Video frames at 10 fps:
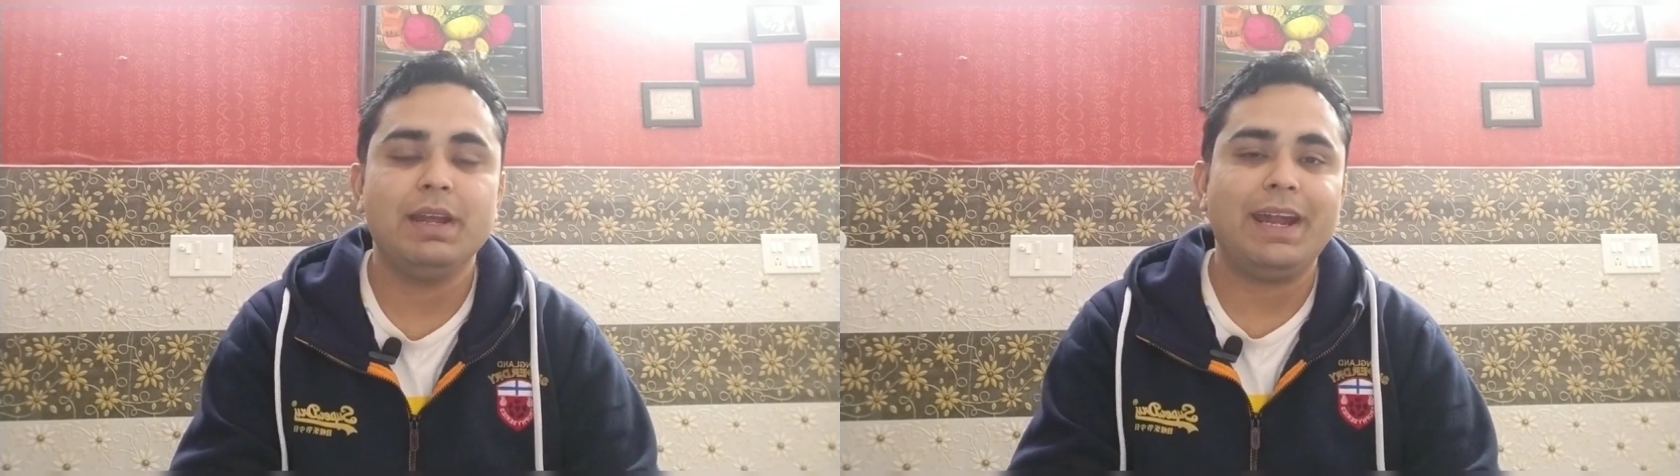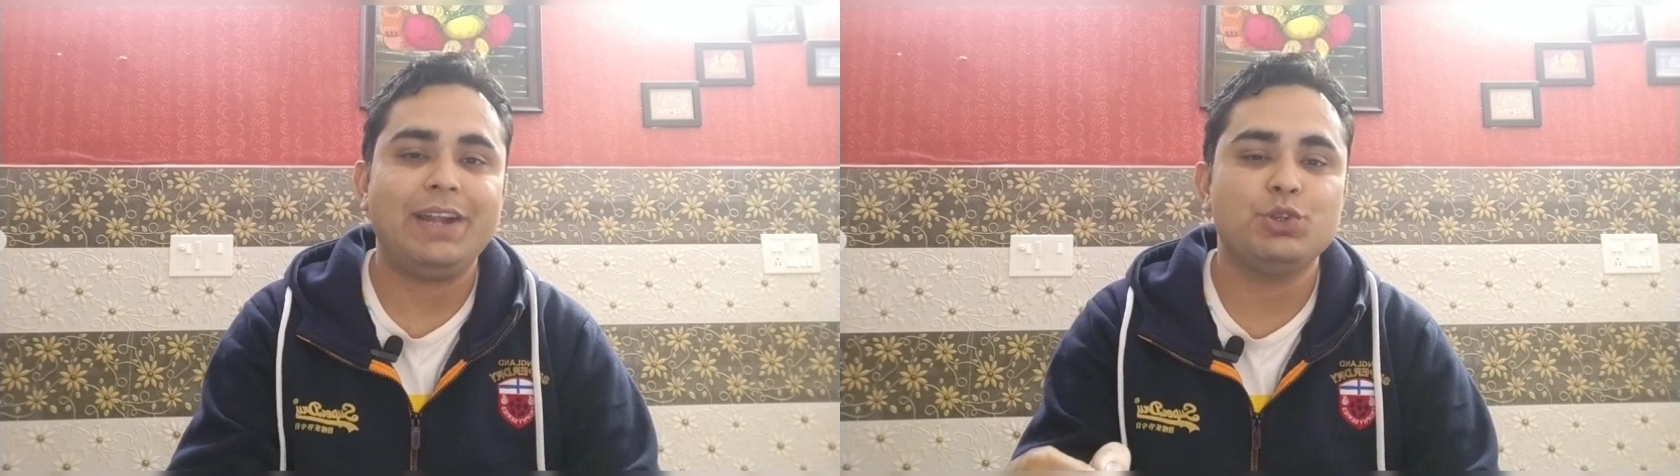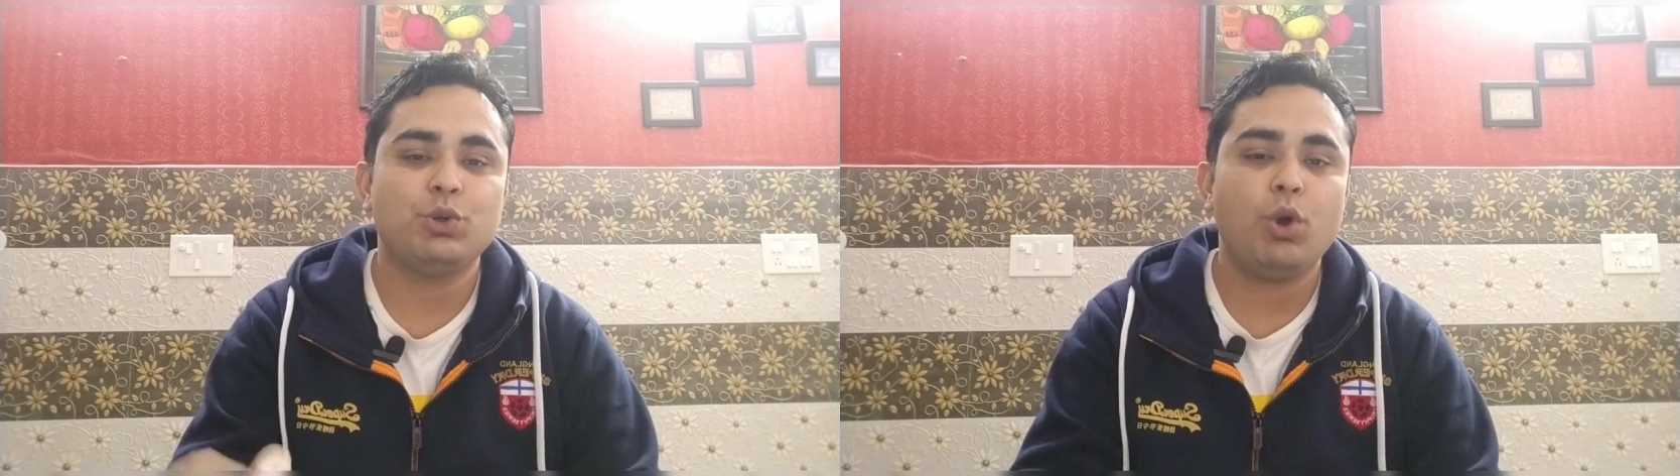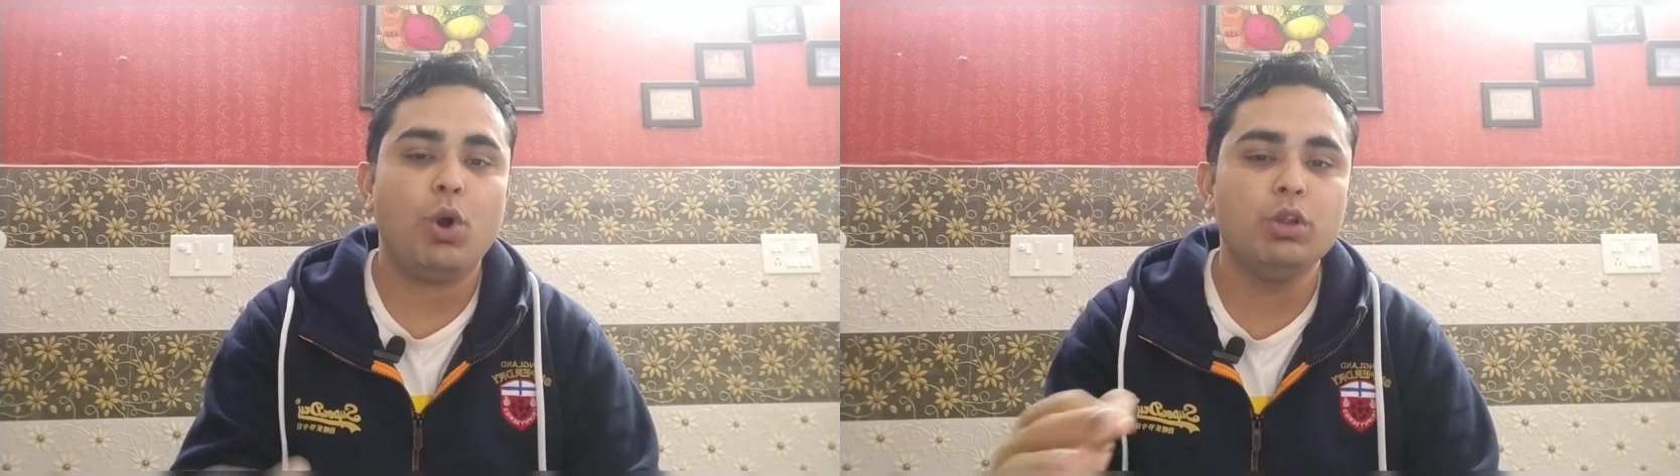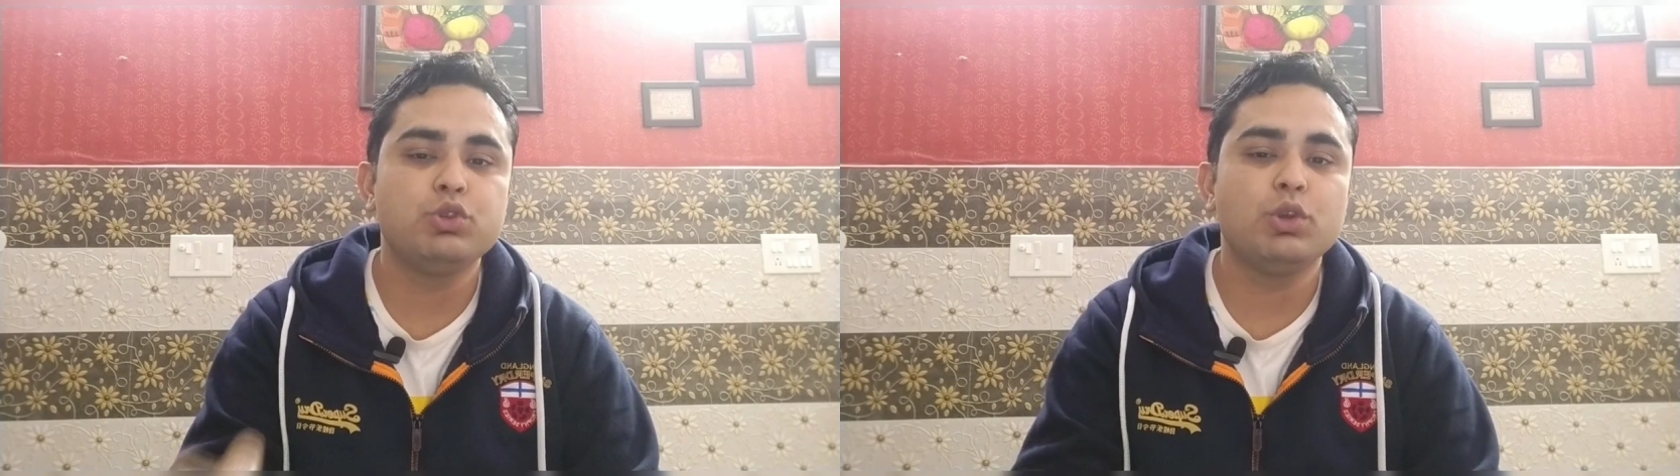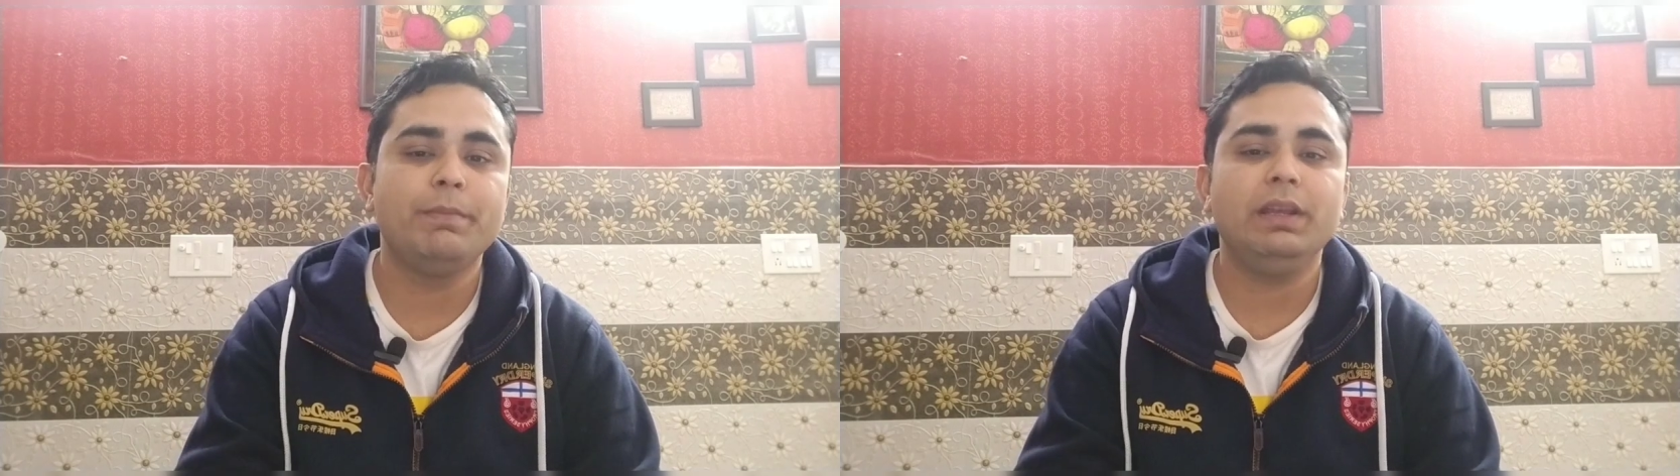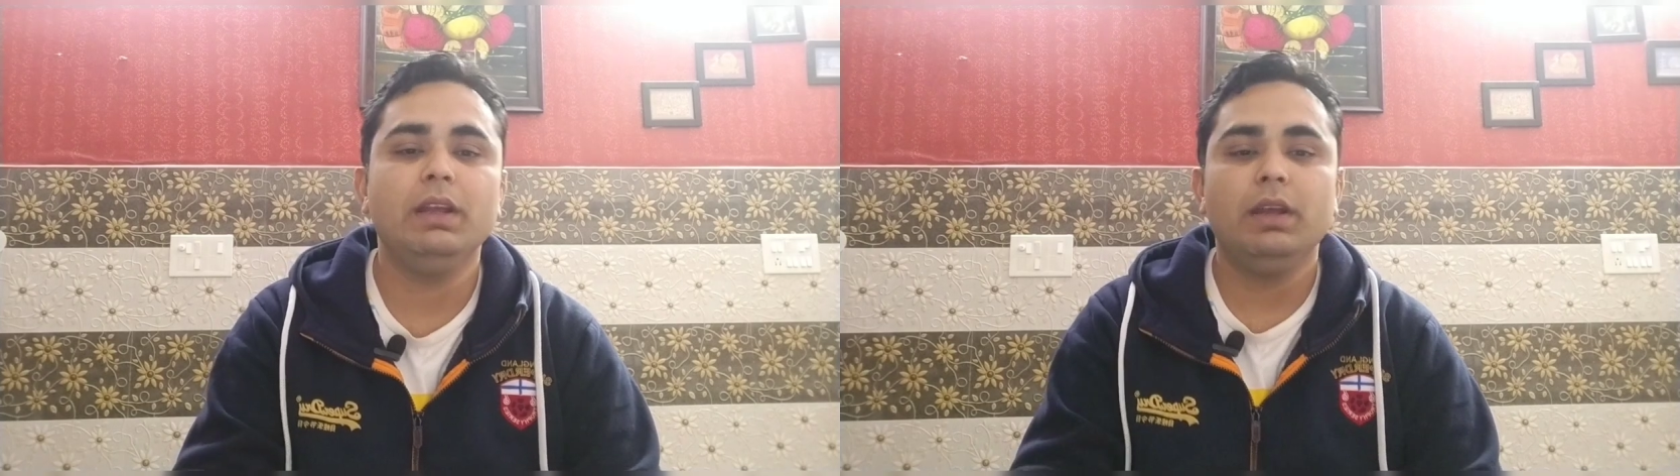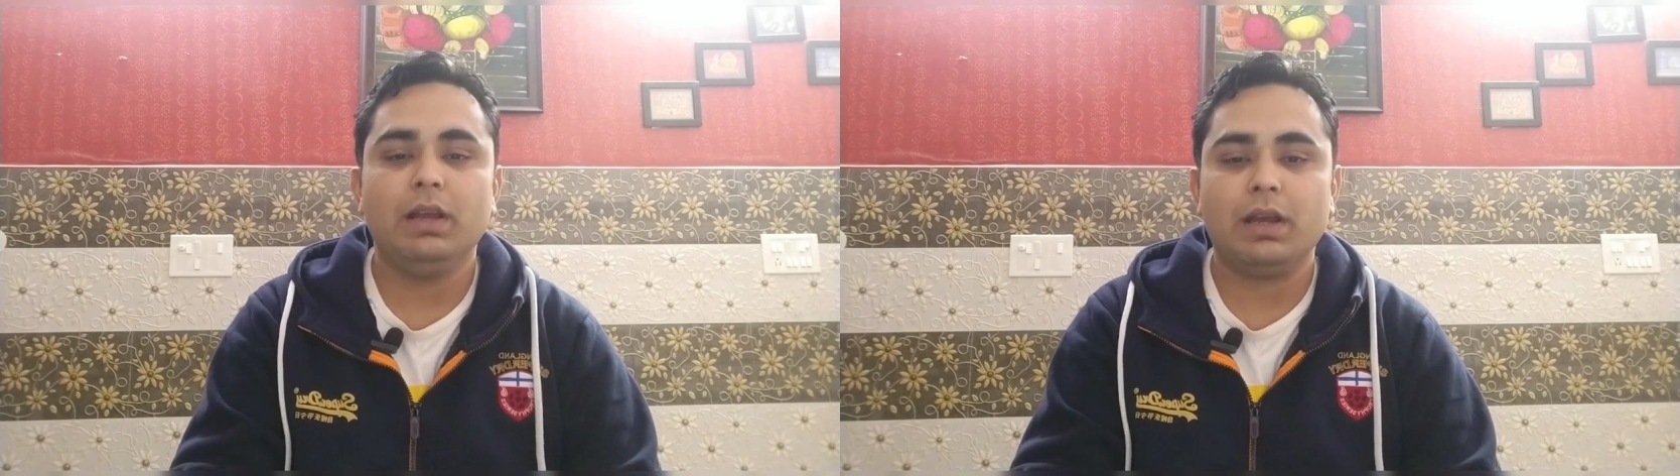and should also be
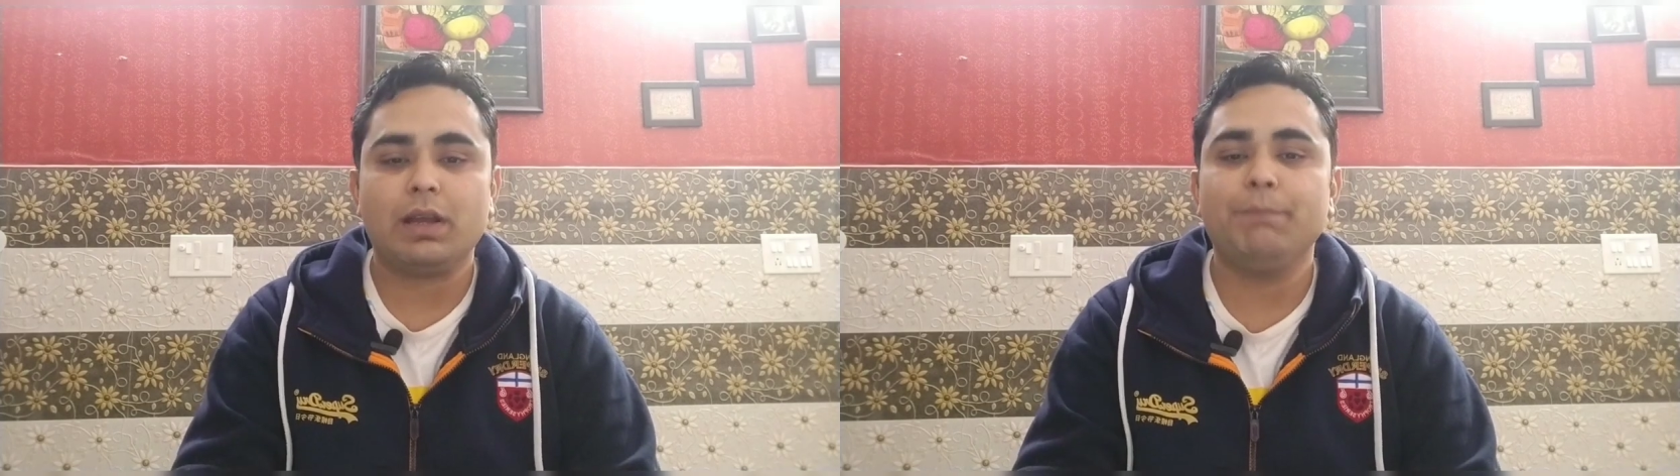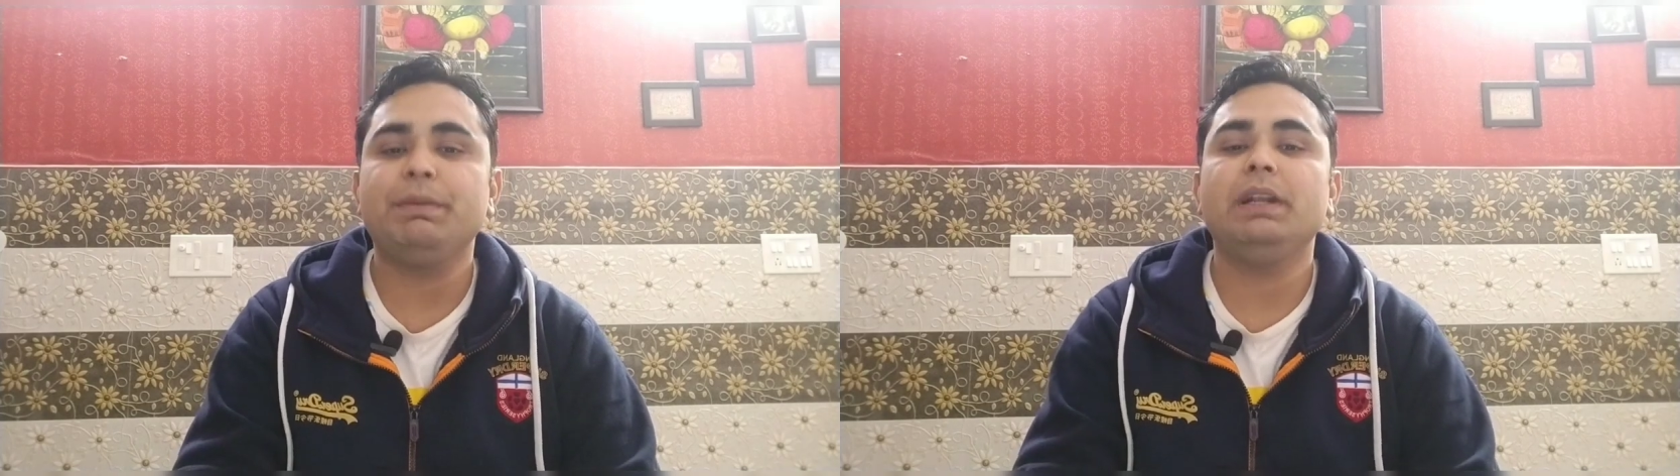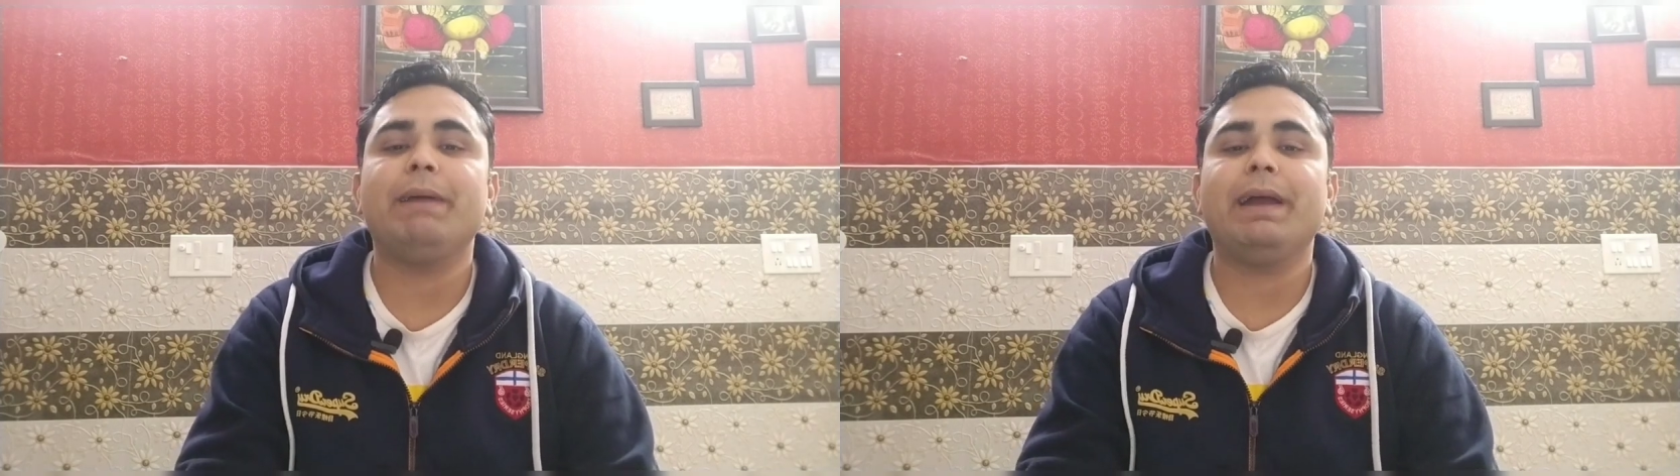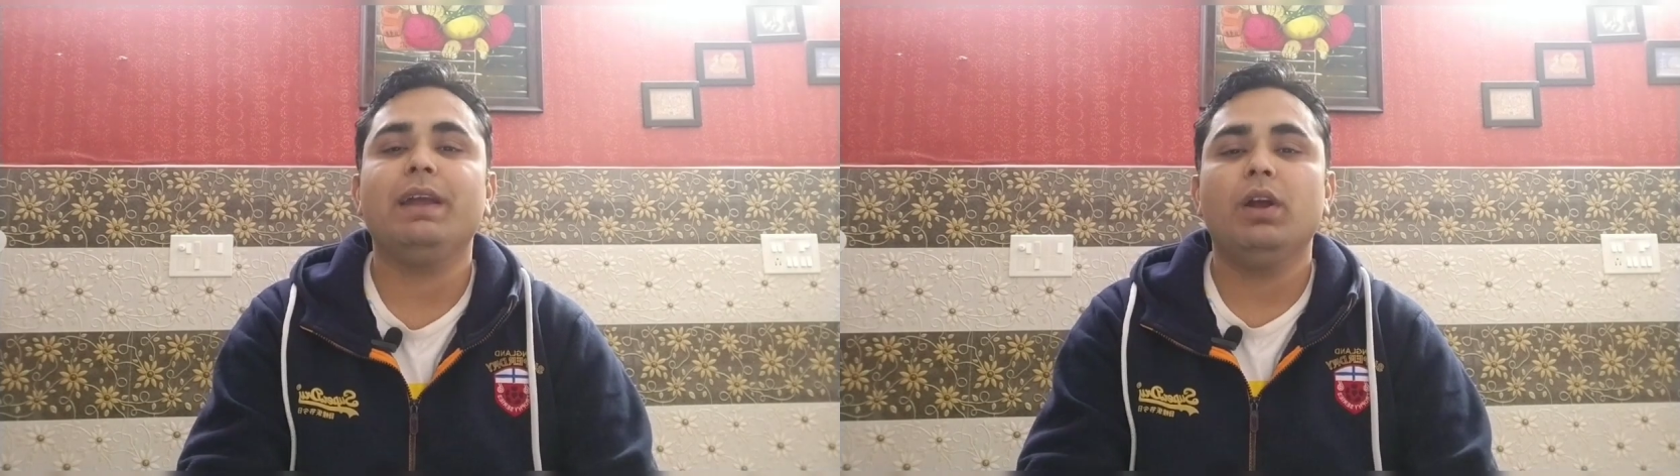accompanied by